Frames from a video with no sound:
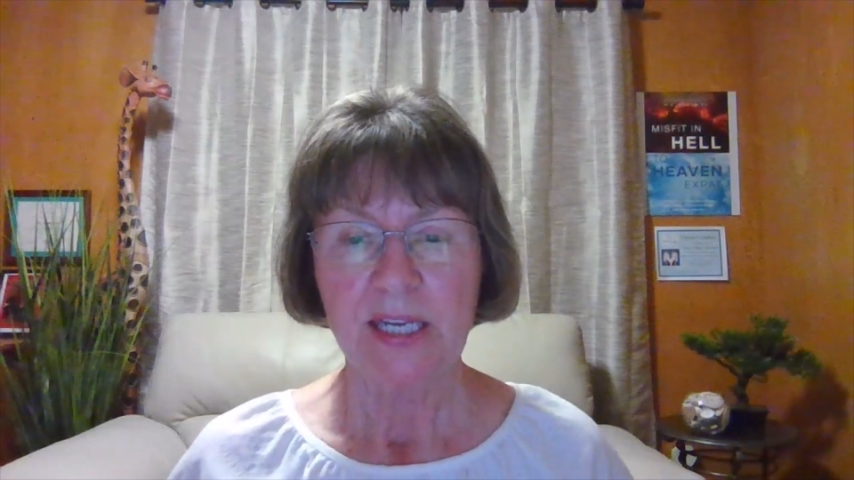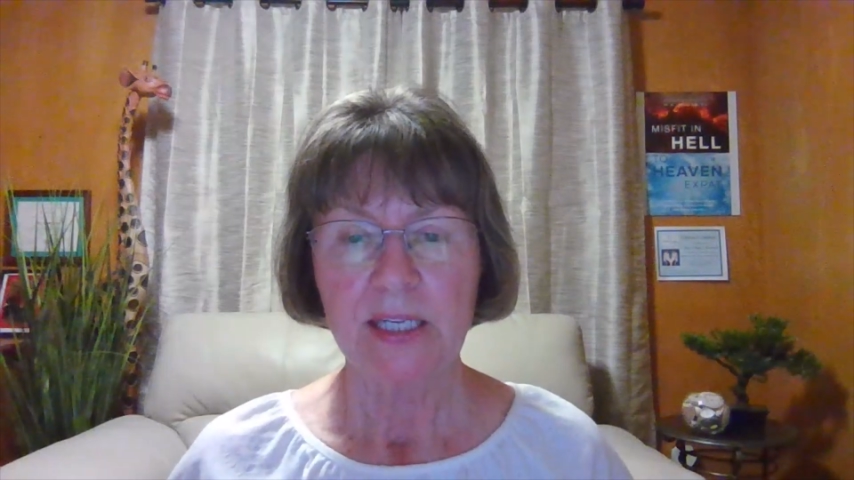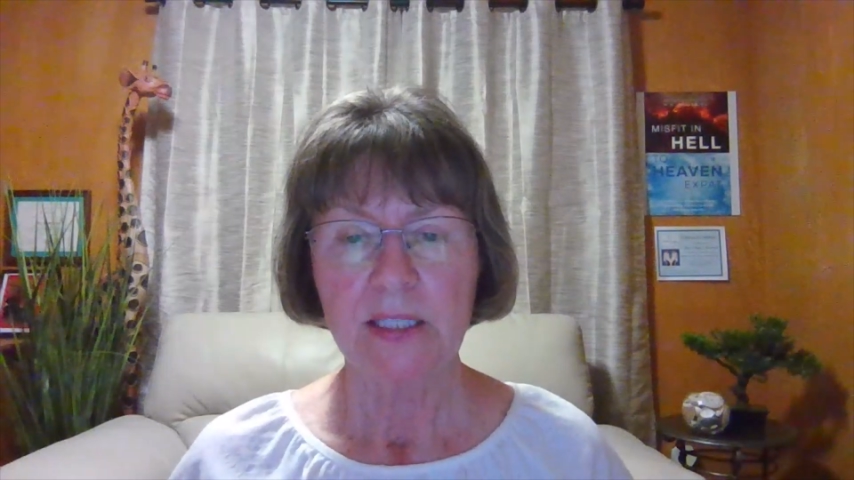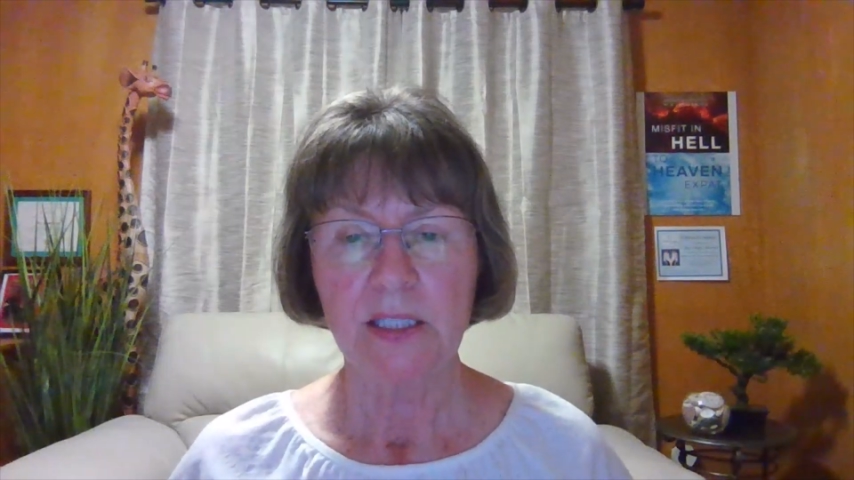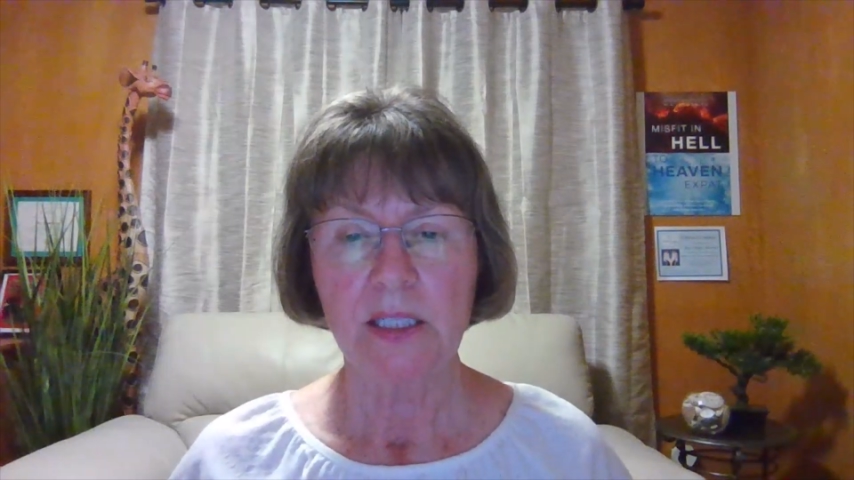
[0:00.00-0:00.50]

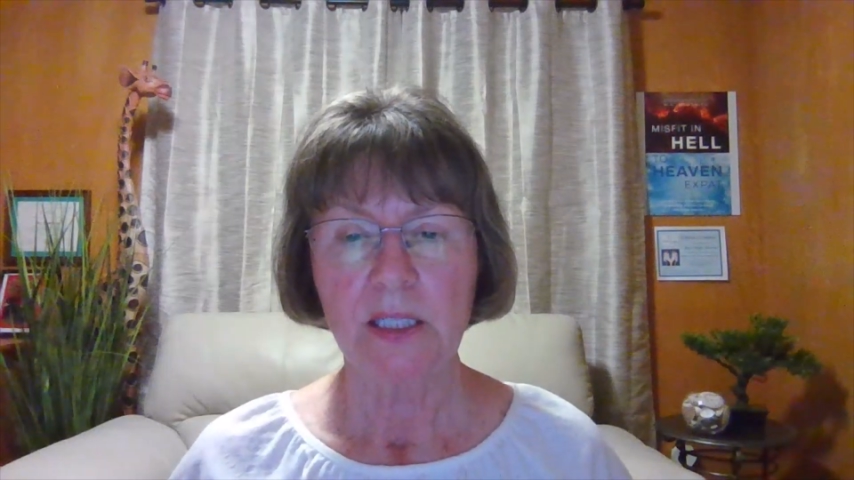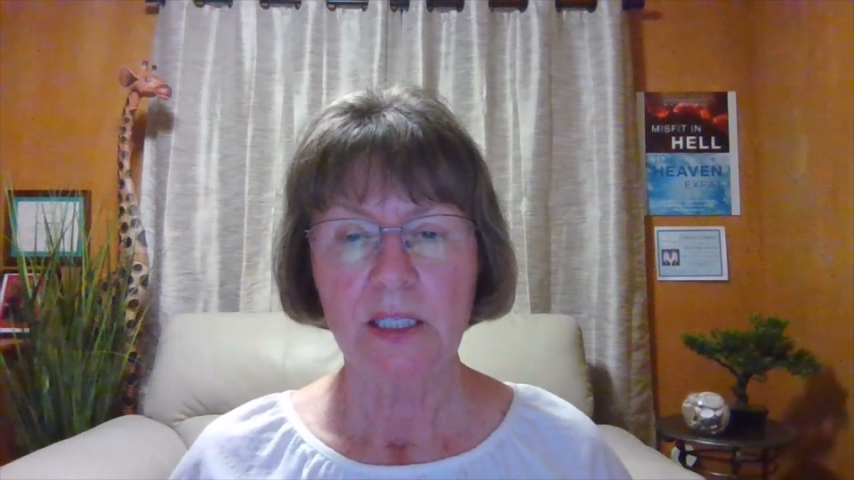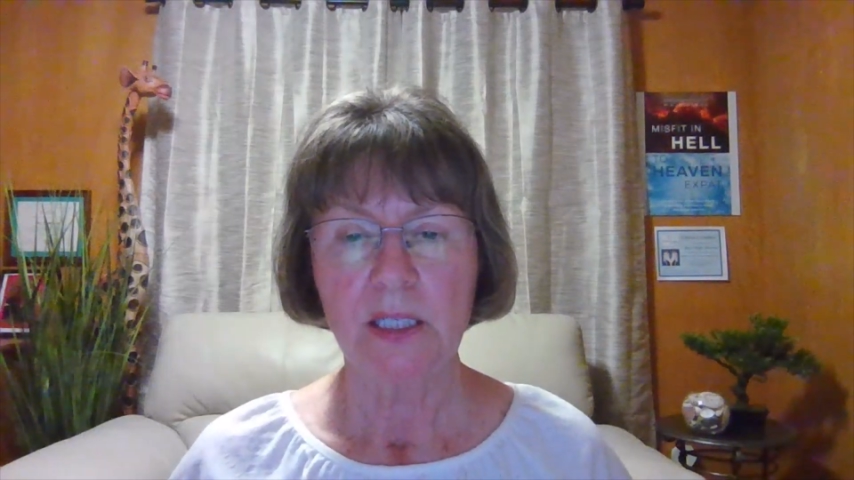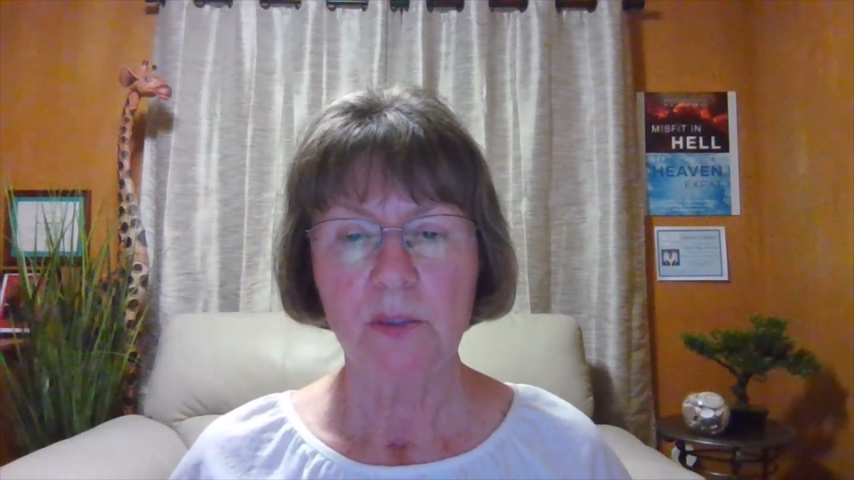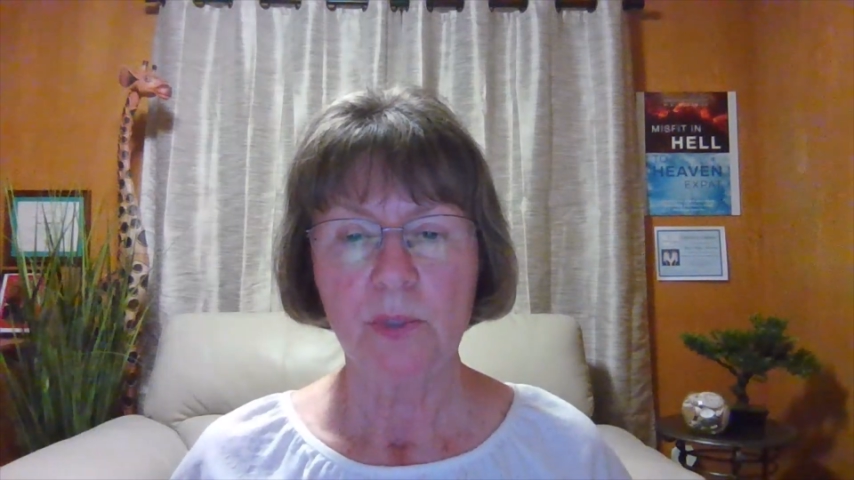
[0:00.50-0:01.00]
And
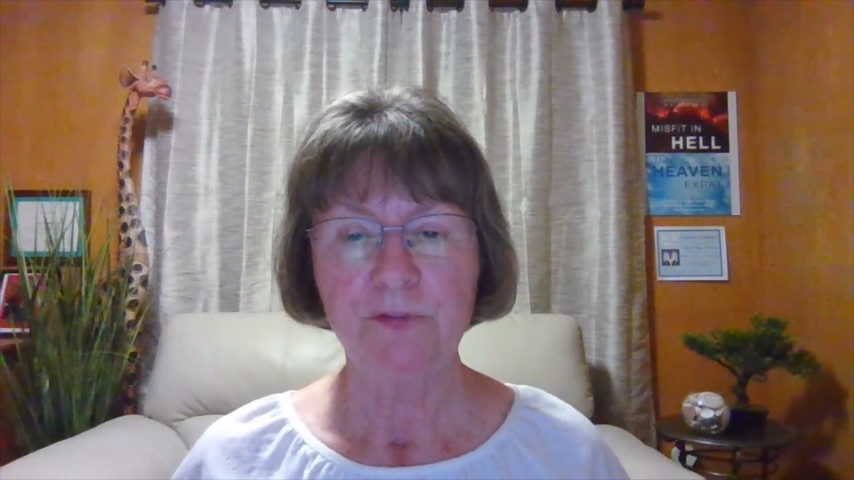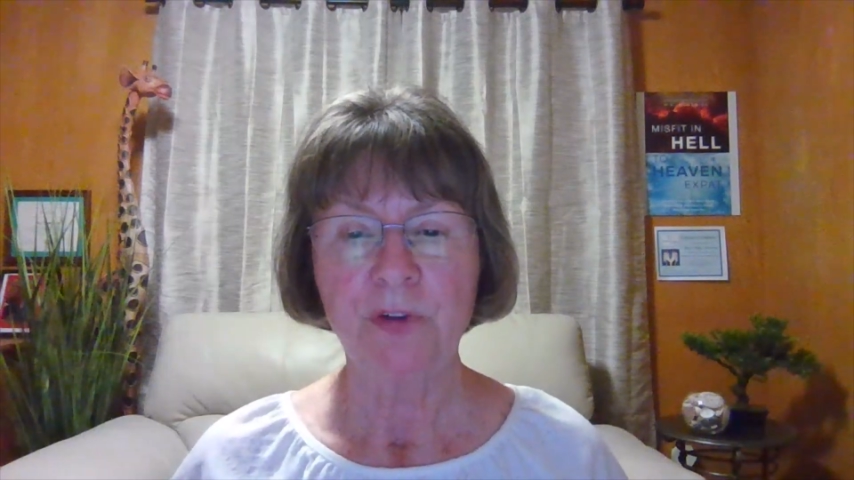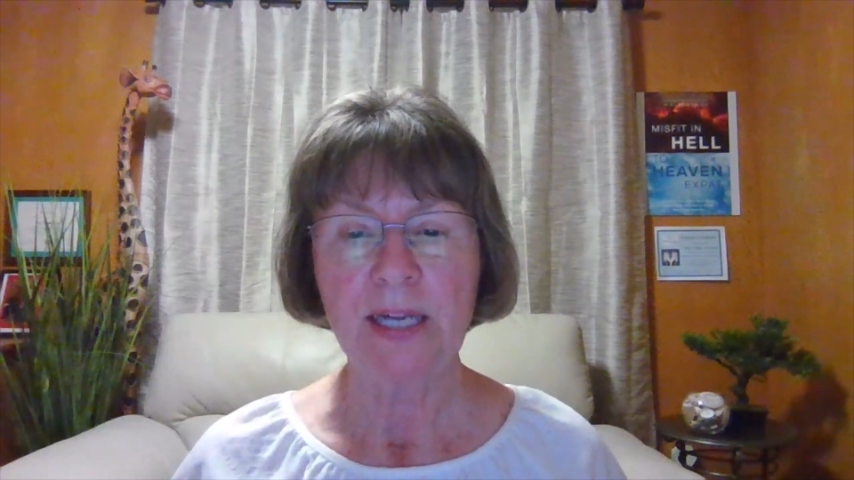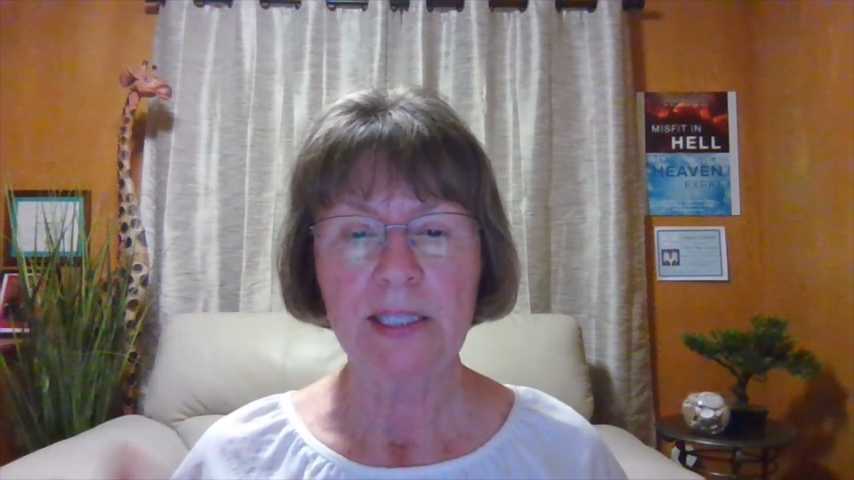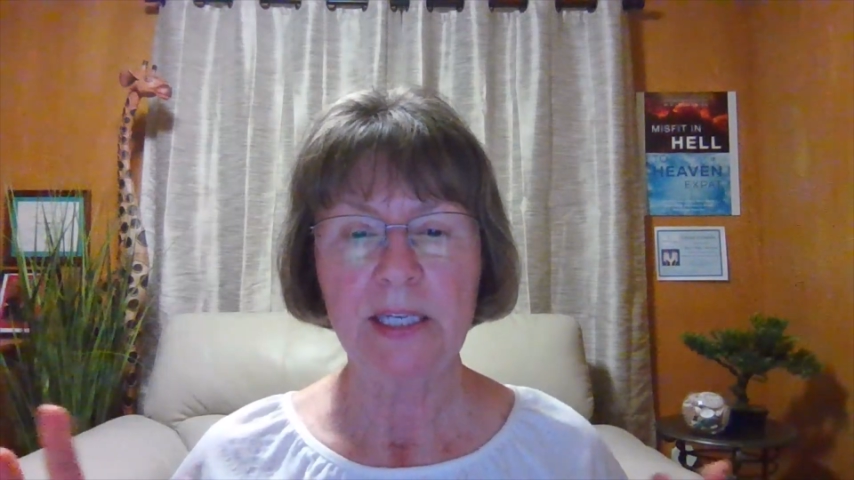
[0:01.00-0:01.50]
we
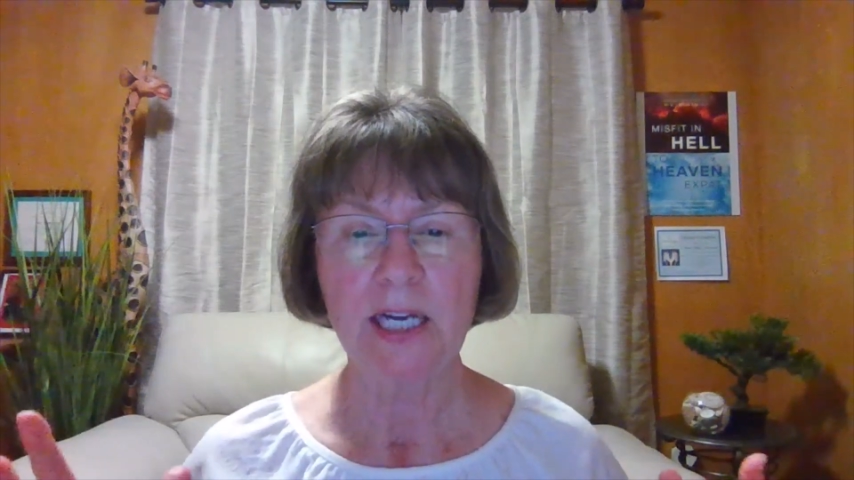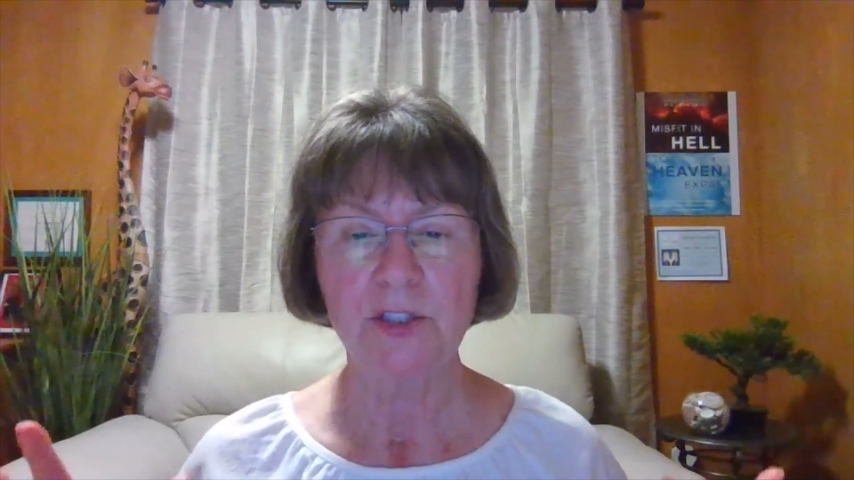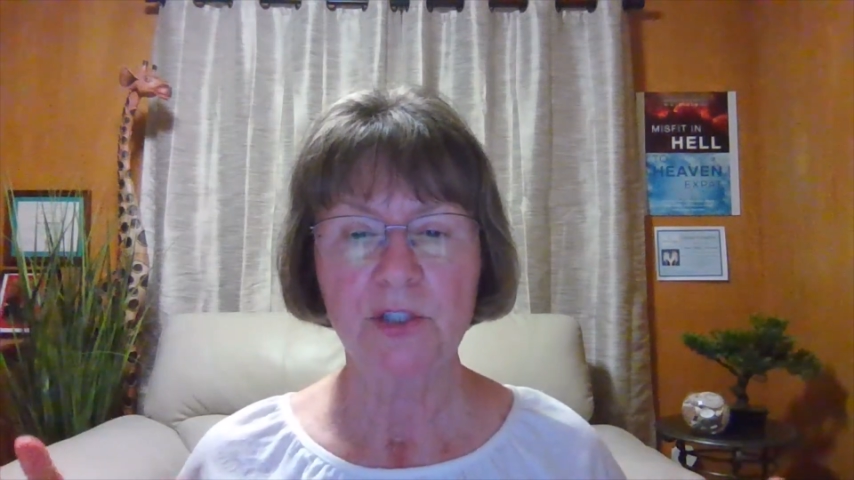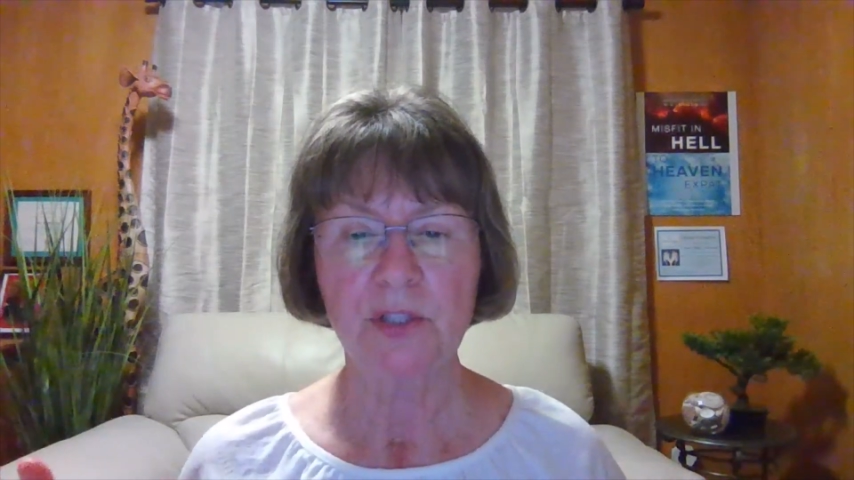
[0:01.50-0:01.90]
finally got